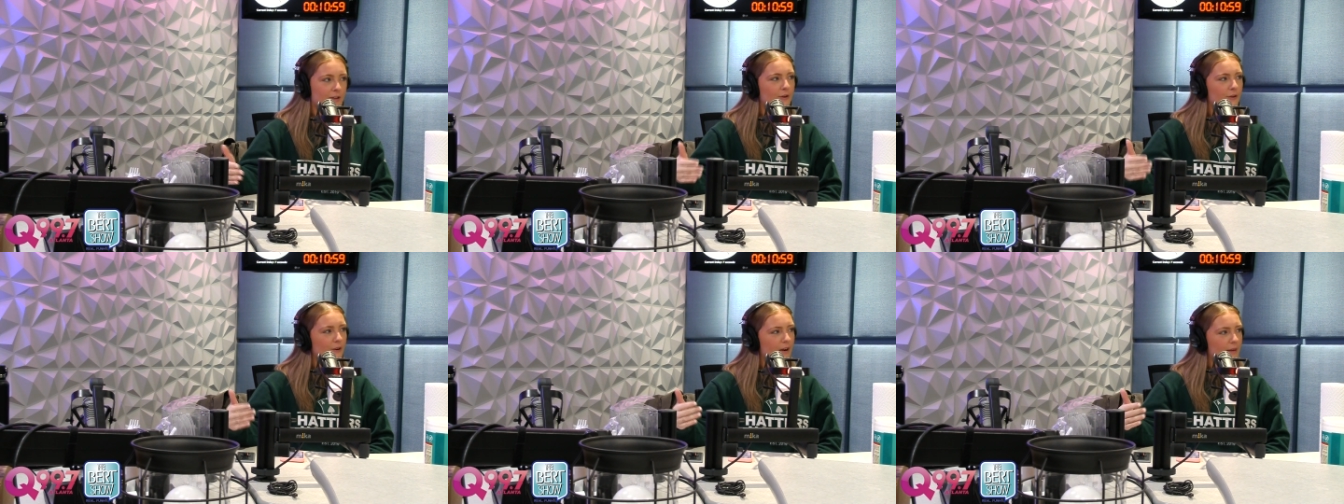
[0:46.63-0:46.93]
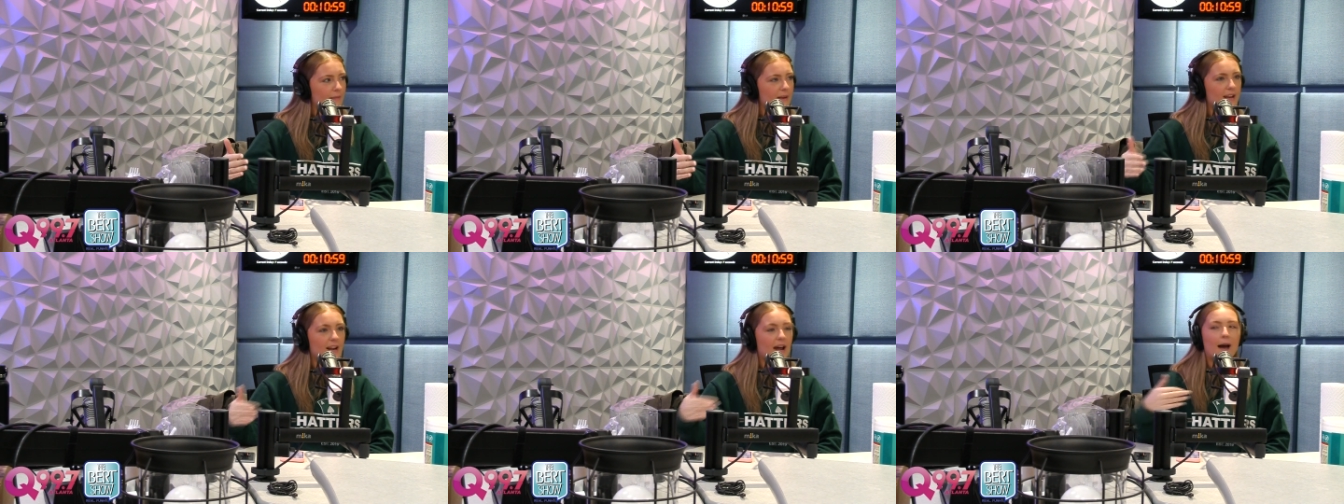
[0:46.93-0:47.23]
You know what
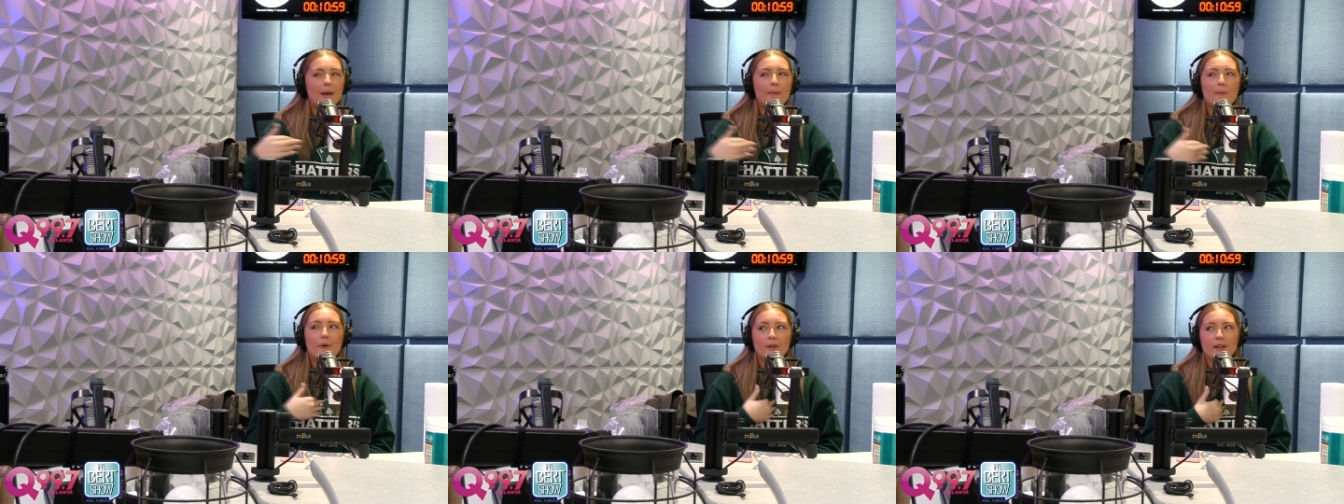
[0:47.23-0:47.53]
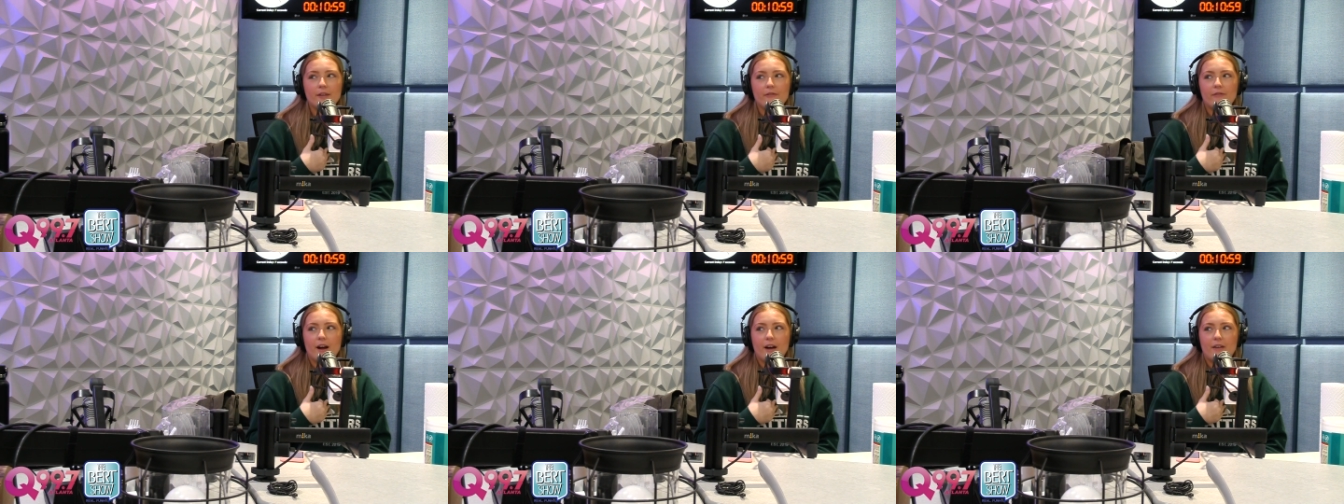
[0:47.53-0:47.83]
I mean? I'm
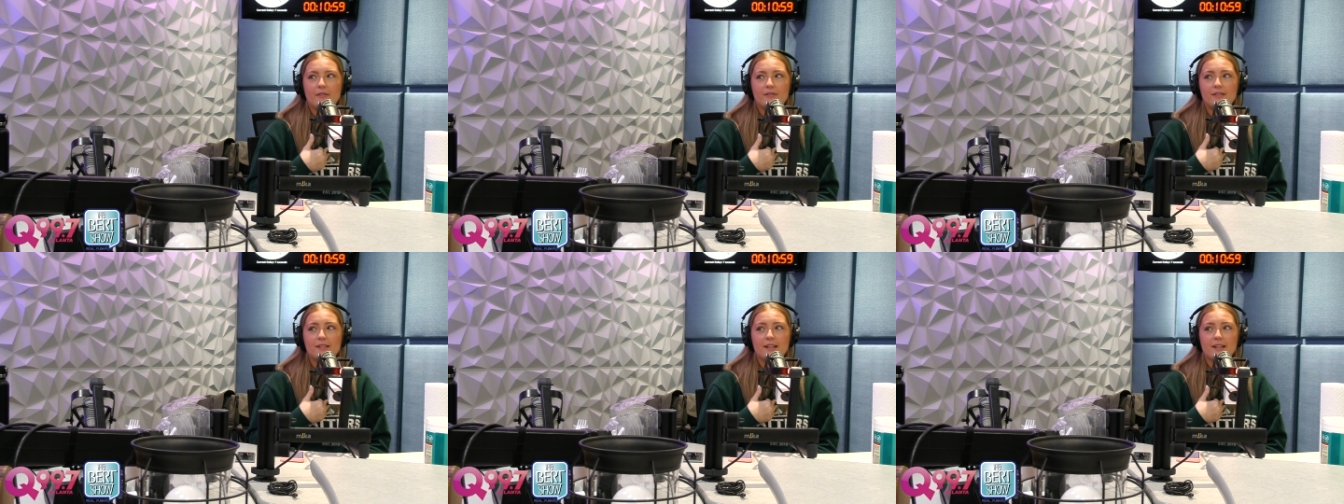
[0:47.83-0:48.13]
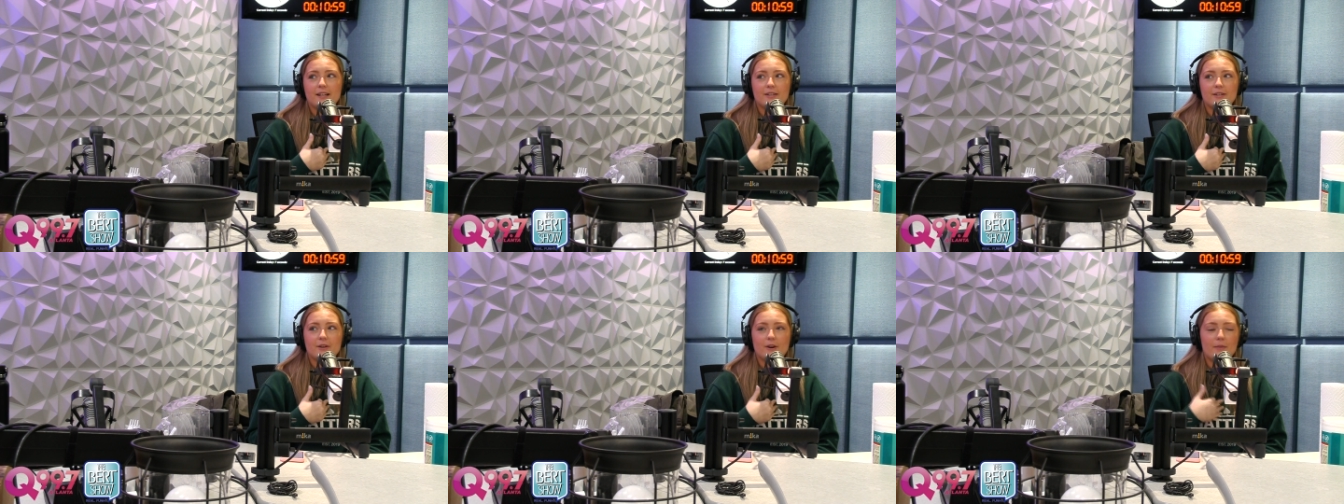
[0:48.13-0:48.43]
only five
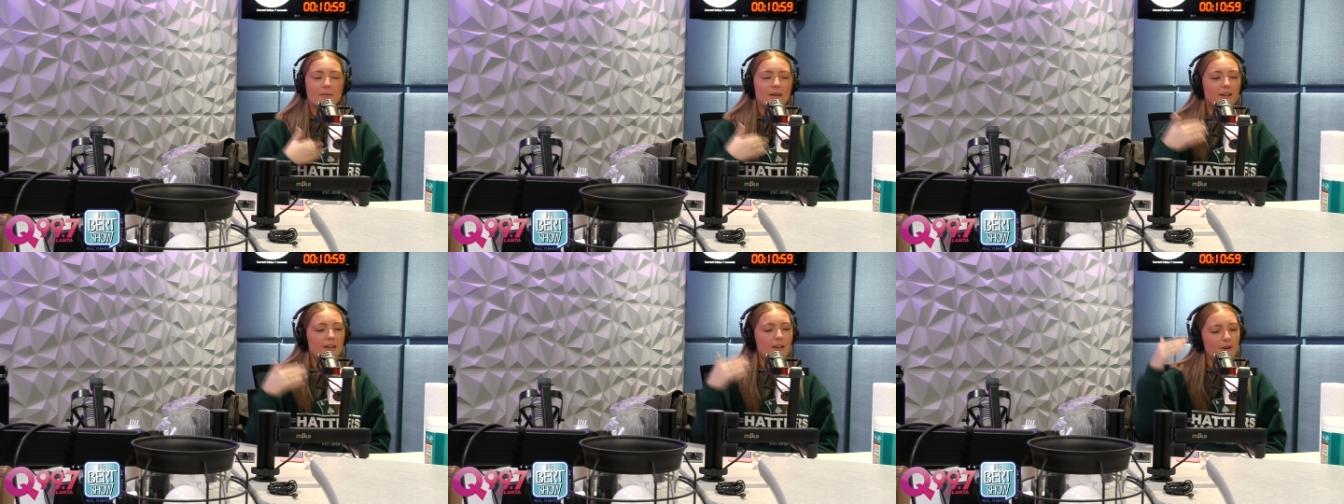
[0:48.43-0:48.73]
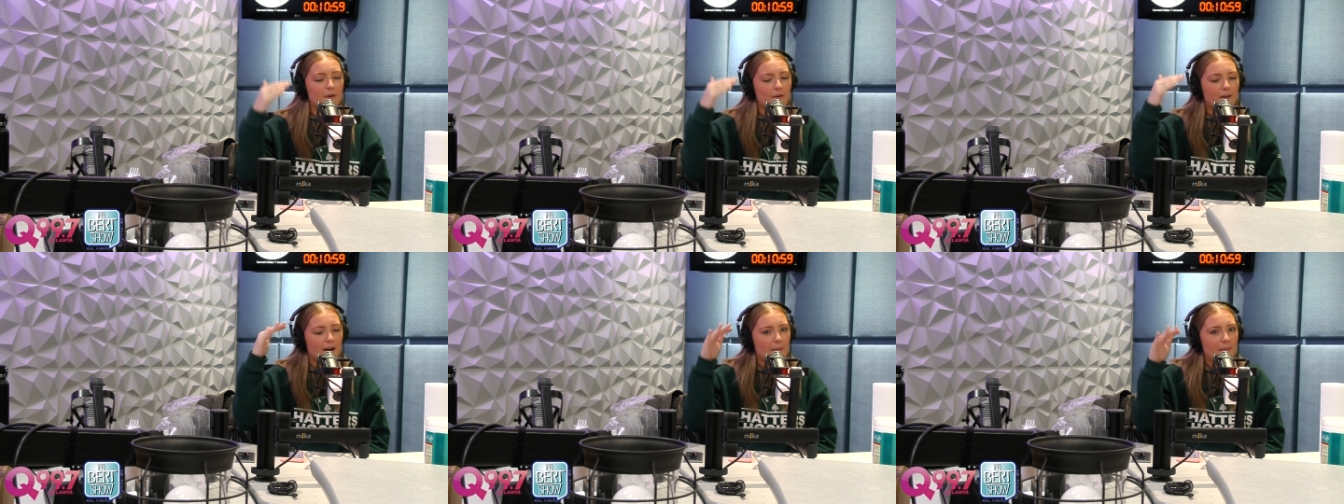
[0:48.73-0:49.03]
six, so I'm like, you know what?